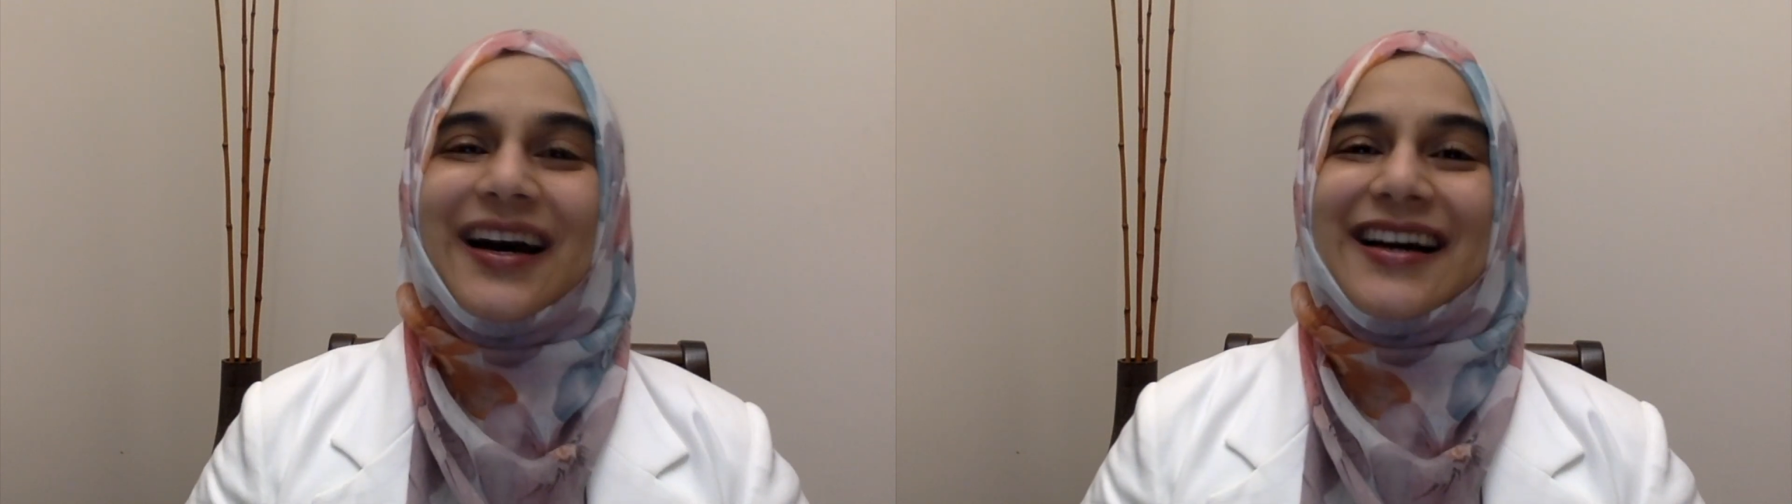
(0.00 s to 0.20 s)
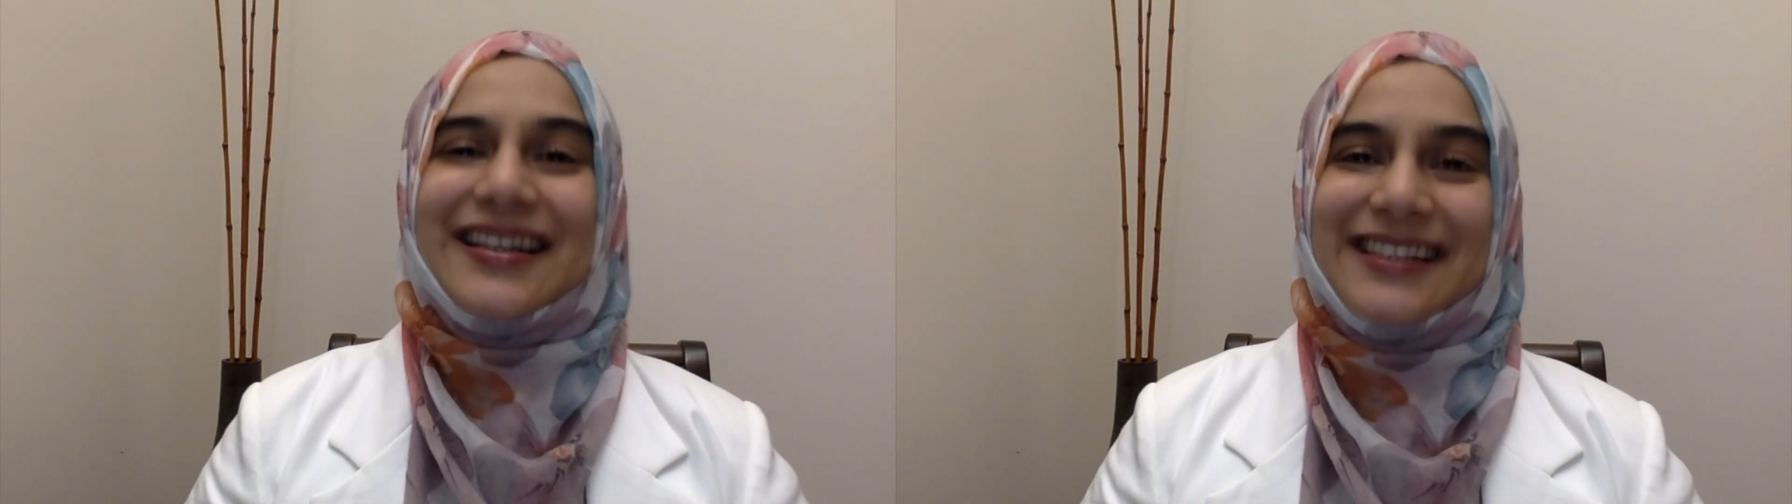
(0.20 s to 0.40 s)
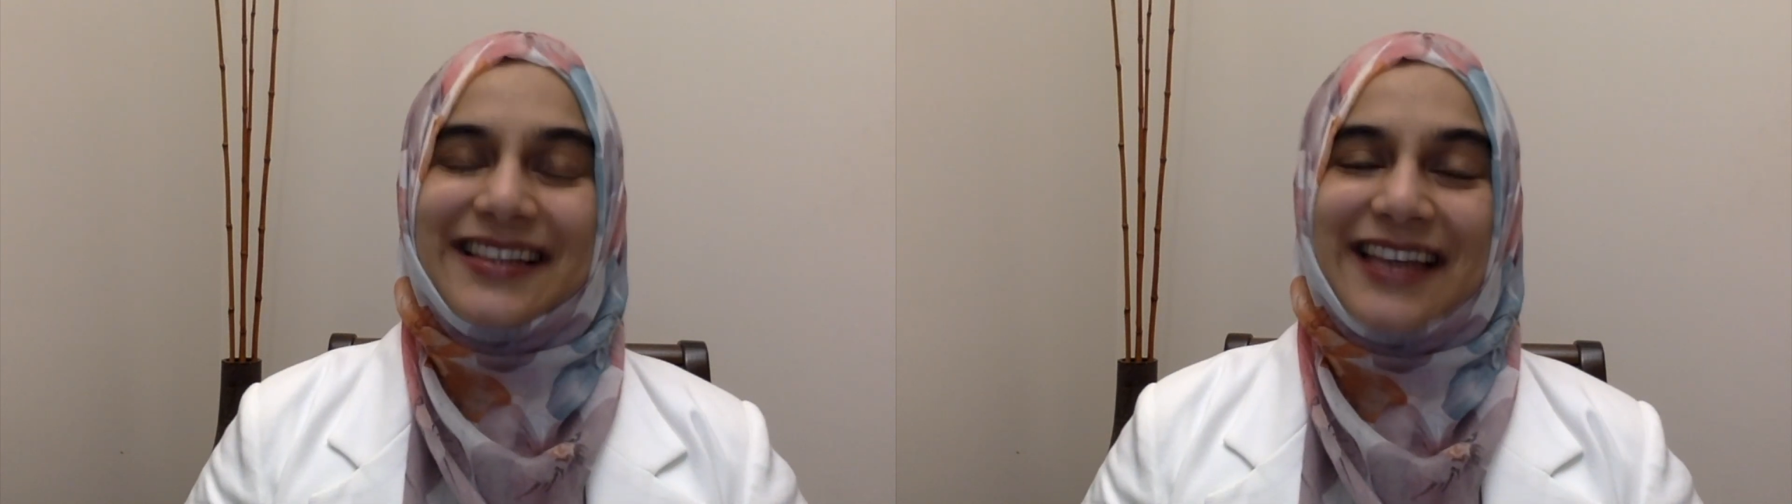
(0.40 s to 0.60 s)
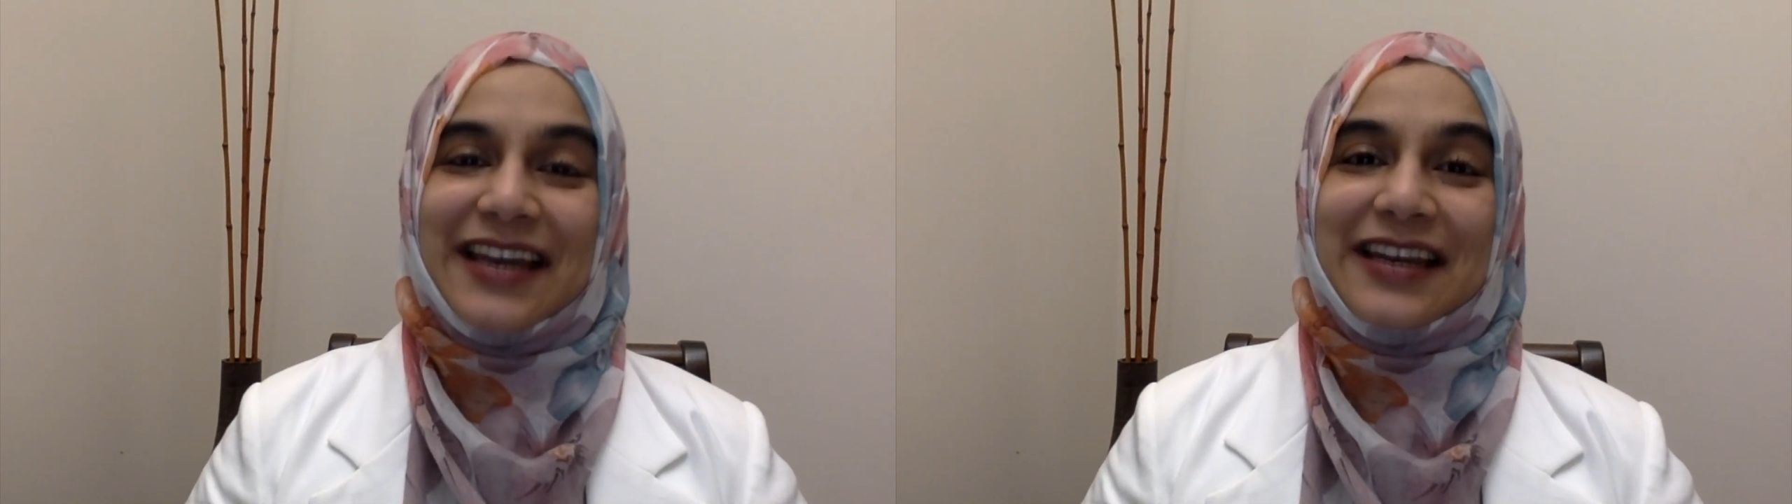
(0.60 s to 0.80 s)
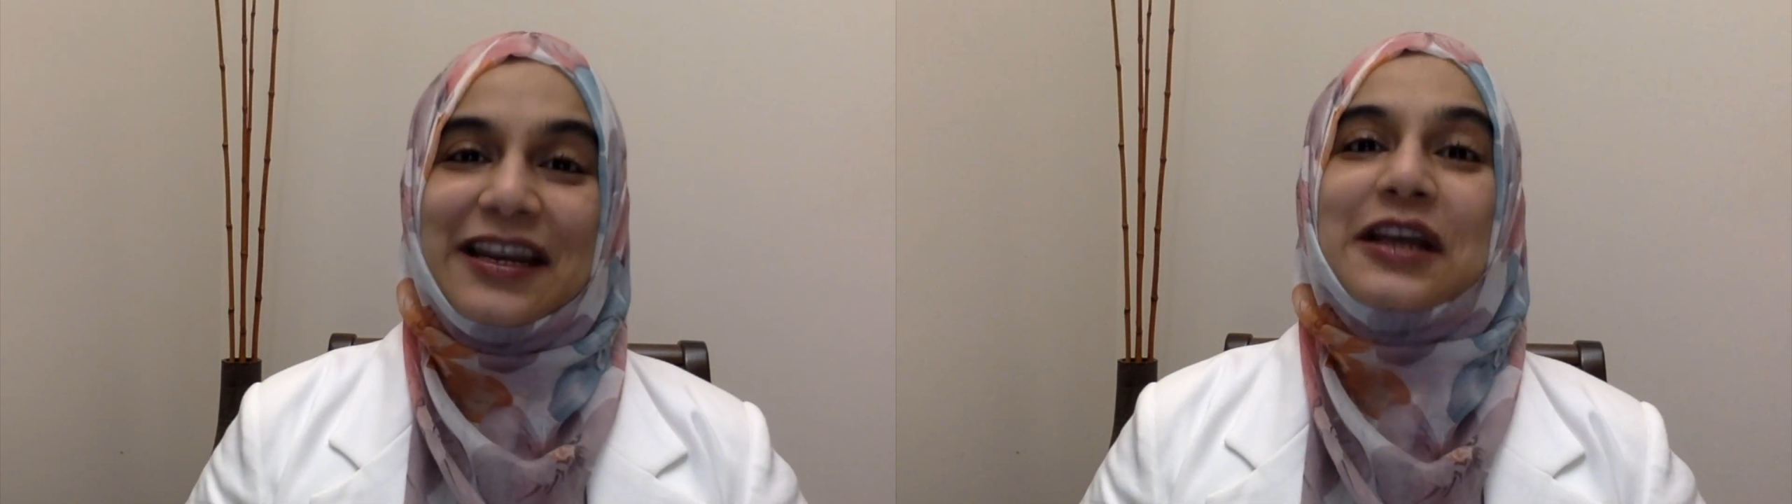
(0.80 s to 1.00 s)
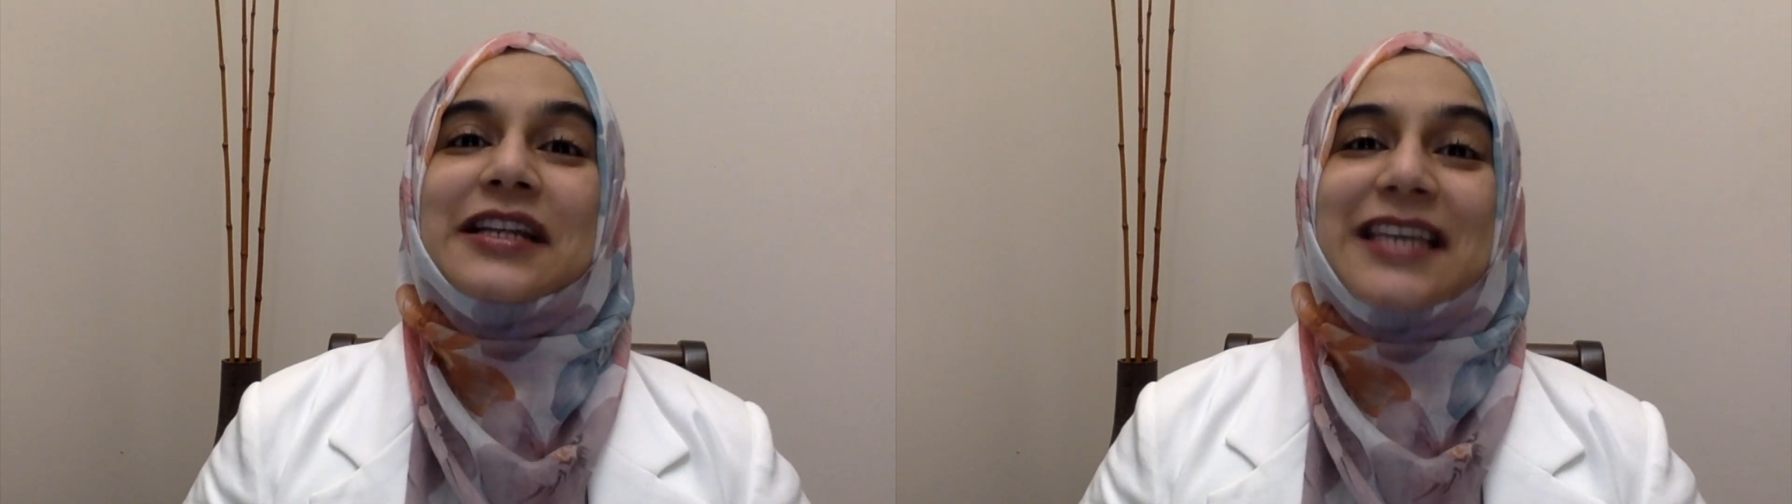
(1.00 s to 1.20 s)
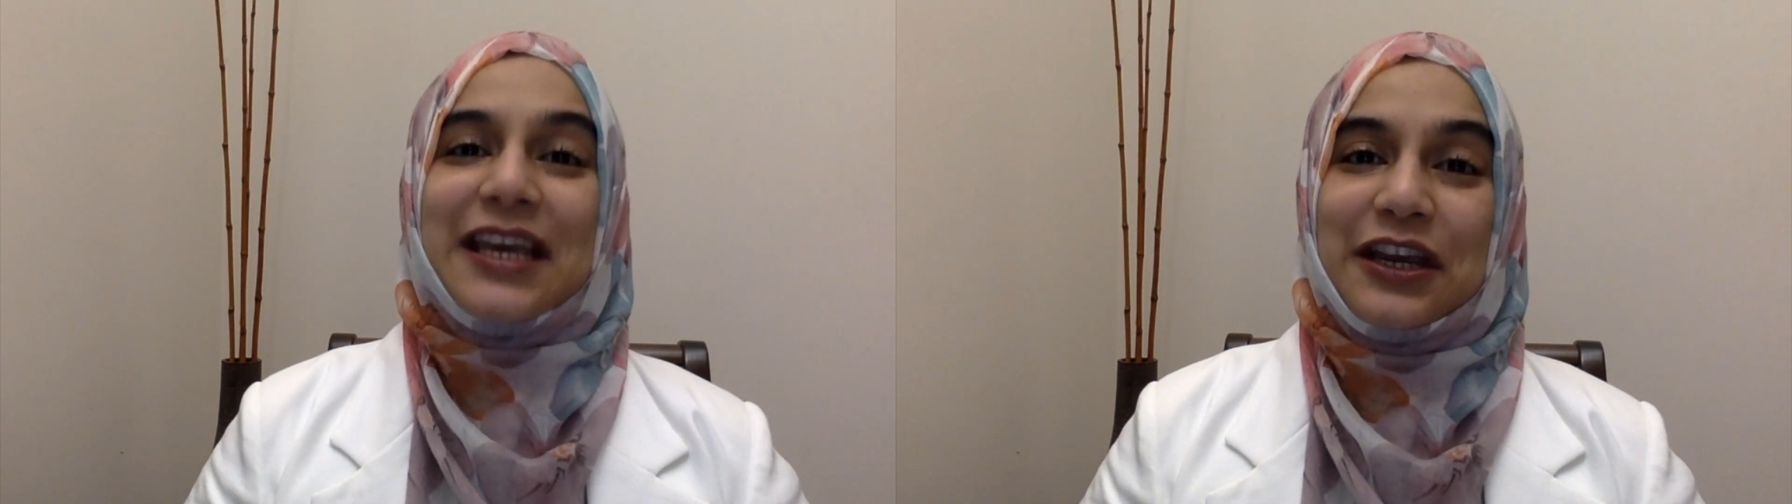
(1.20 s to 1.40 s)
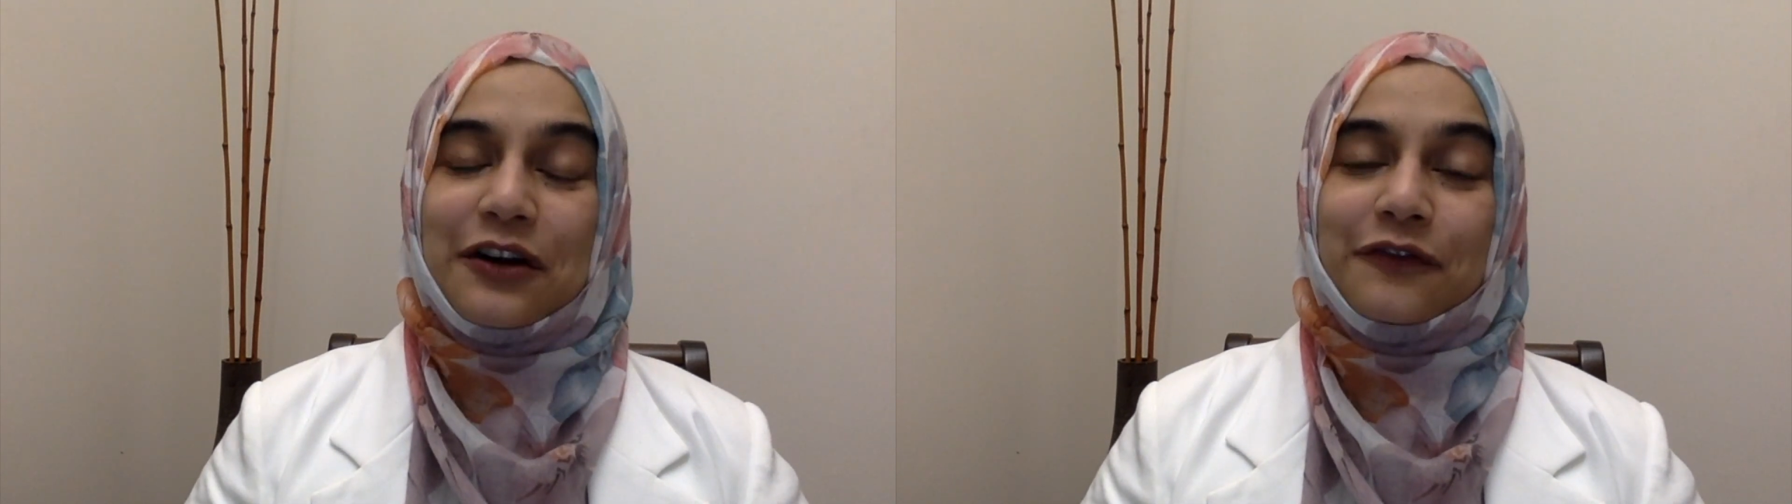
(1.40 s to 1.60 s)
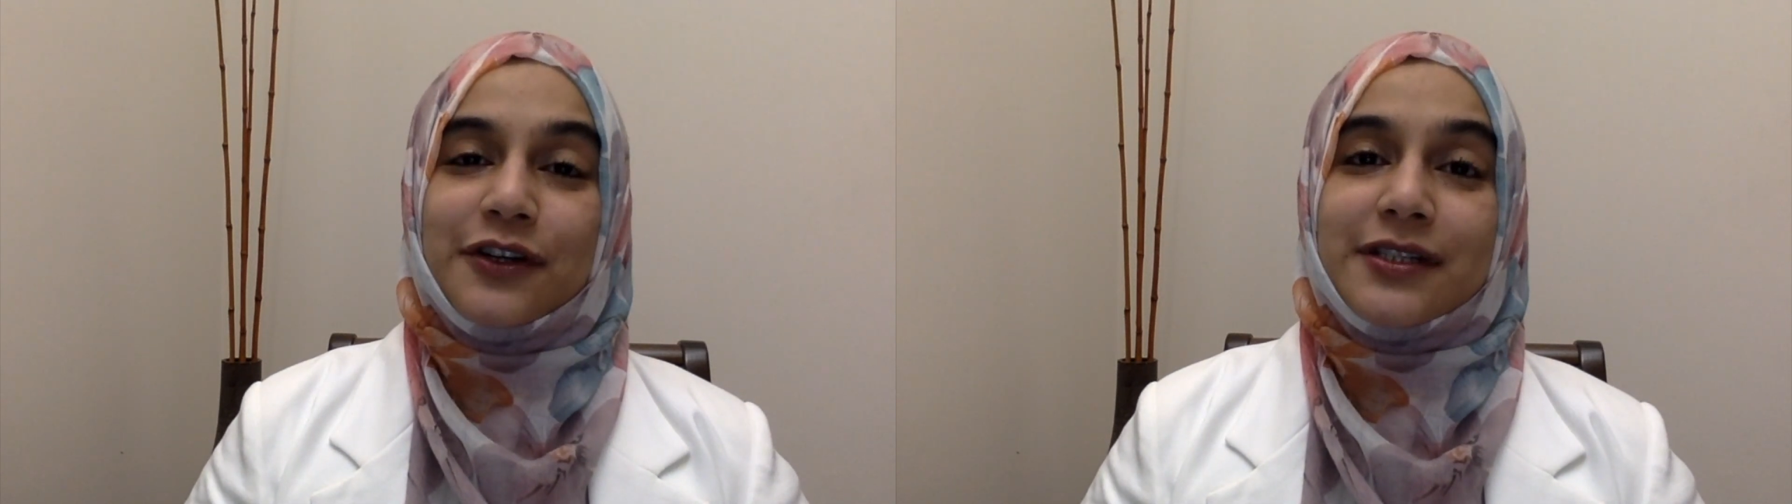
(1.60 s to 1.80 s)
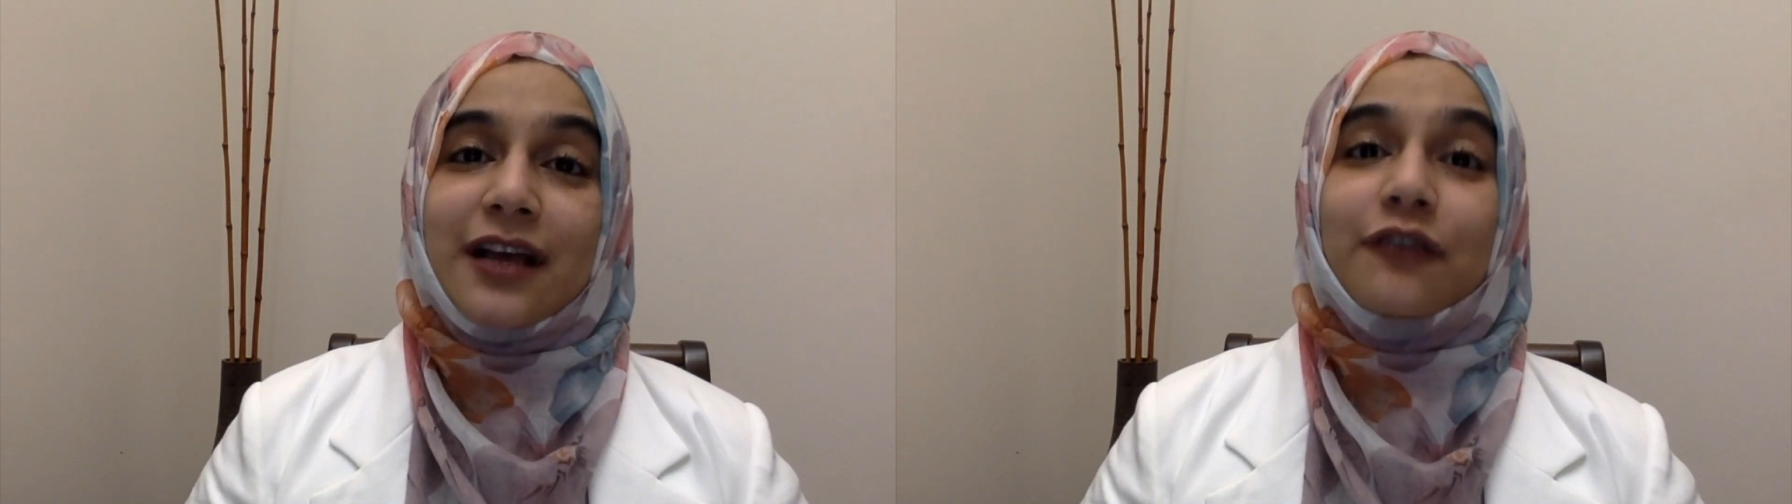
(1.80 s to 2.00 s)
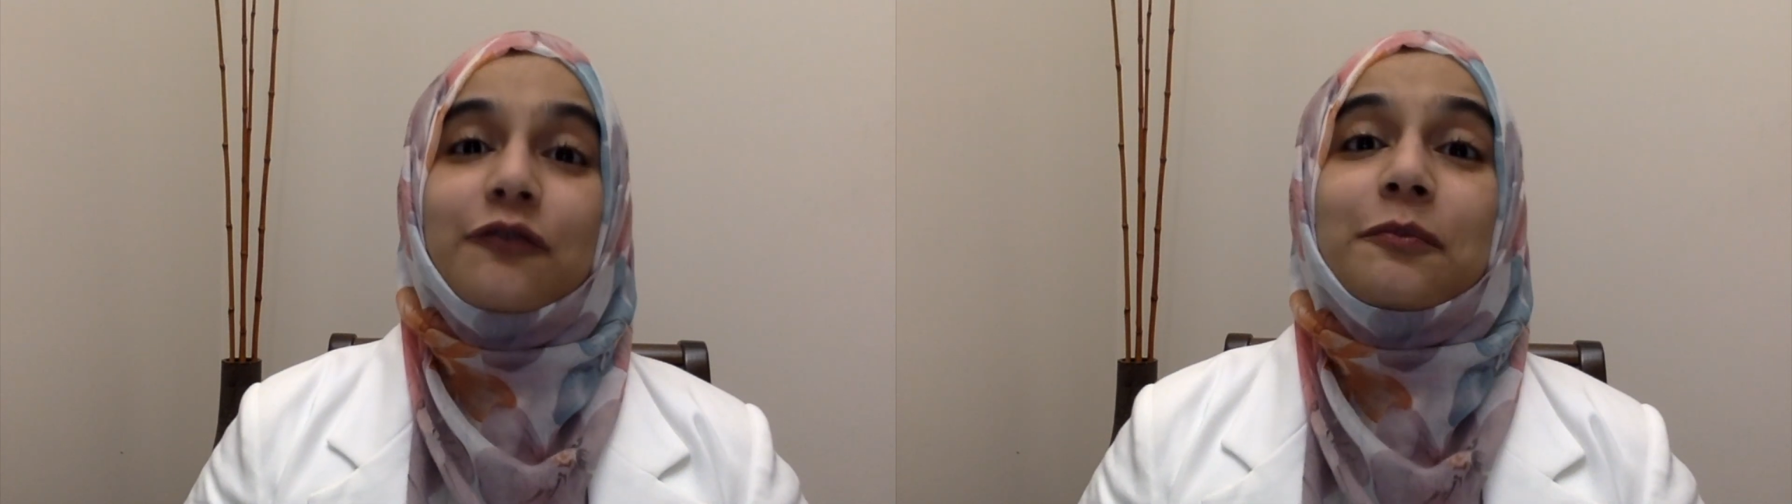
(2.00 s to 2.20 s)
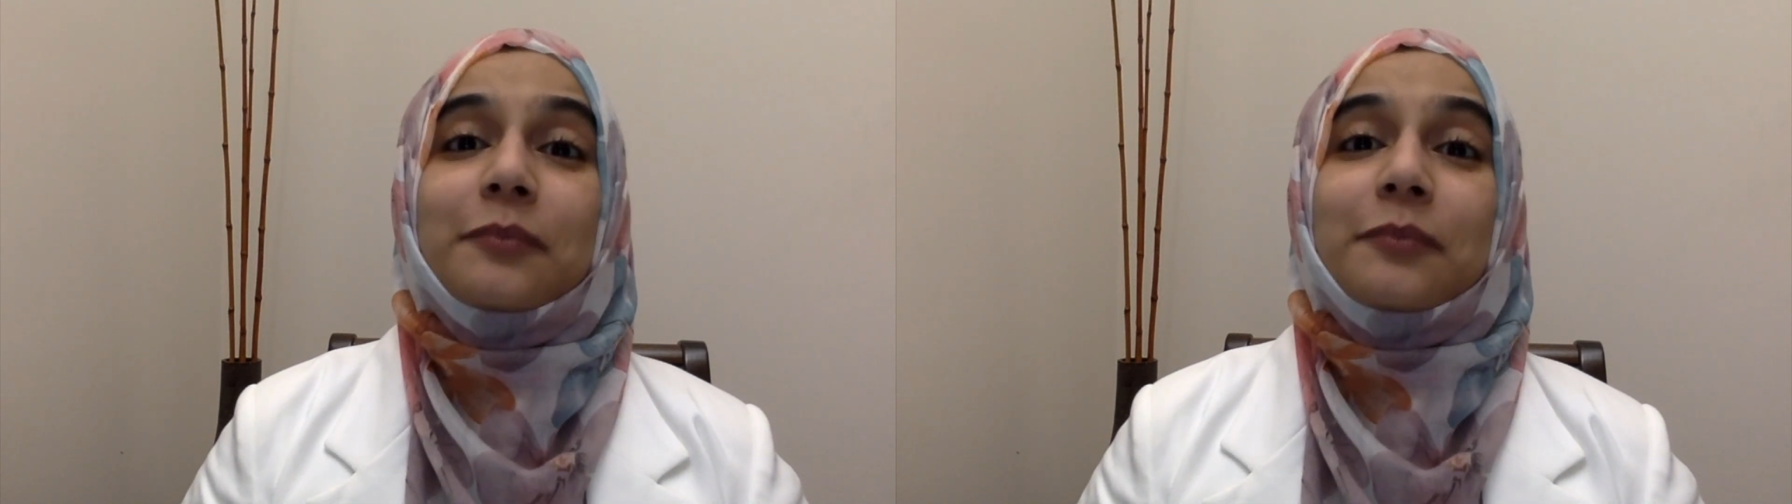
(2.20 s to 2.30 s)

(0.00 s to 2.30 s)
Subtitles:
Until then, take care of yourself.